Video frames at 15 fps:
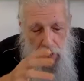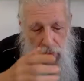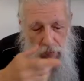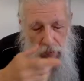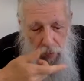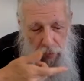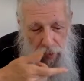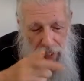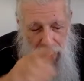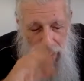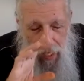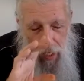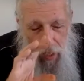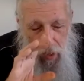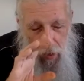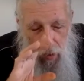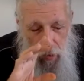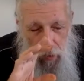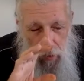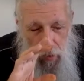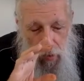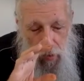from the
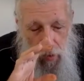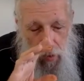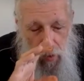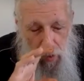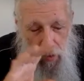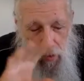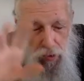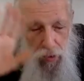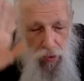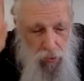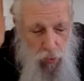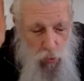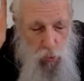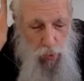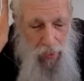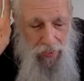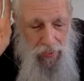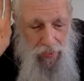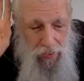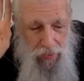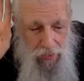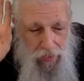ego to the
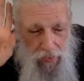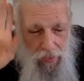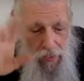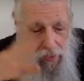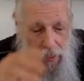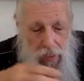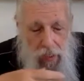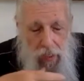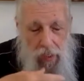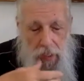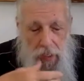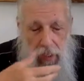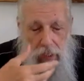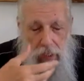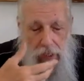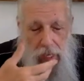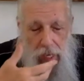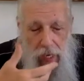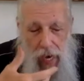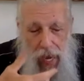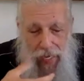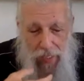witness
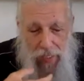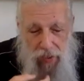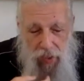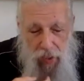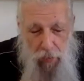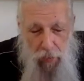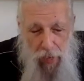that lights up